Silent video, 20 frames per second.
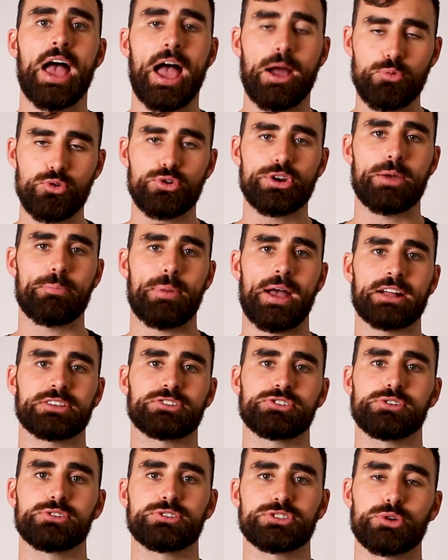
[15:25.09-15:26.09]
and we'll get back
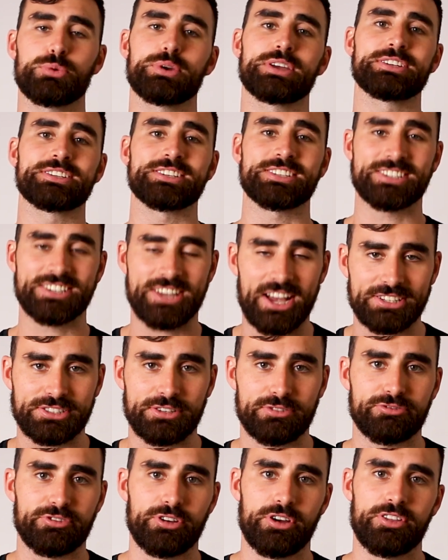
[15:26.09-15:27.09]
to you so we can discuss
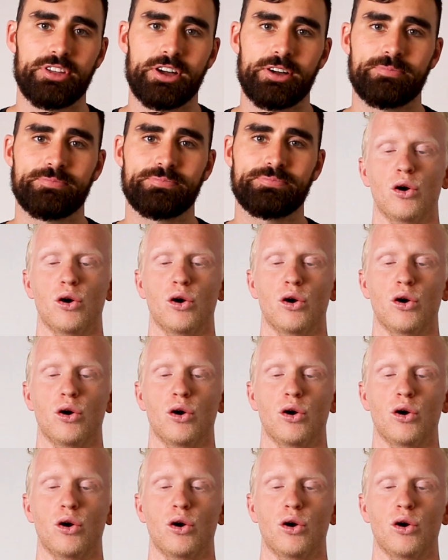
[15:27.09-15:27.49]
it further.